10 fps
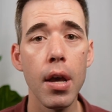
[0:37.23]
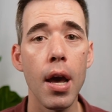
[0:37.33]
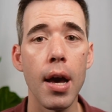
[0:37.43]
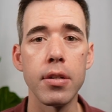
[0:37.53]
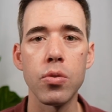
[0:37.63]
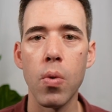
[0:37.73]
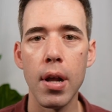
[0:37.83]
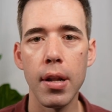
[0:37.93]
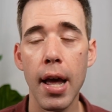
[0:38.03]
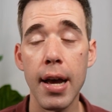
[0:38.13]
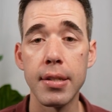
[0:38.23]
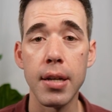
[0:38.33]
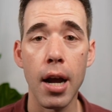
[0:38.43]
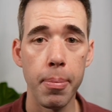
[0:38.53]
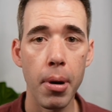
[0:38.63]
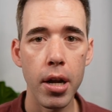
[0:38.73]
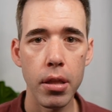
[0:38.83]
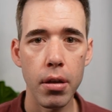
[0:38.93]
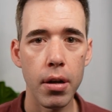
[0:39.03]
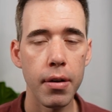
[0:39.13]
as well as
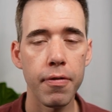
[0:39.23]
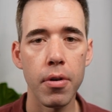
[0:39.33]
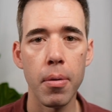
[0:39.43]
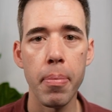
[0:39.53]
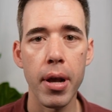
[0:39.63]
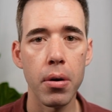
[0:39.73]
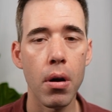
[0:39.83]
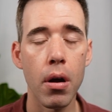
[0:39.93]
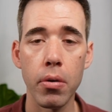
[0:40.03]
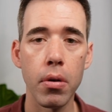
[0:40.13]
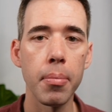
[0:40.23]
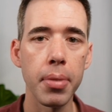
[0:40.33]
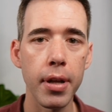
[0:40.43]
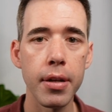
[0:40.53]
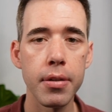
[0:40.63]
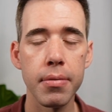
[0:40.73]
IPython for better autocomplete.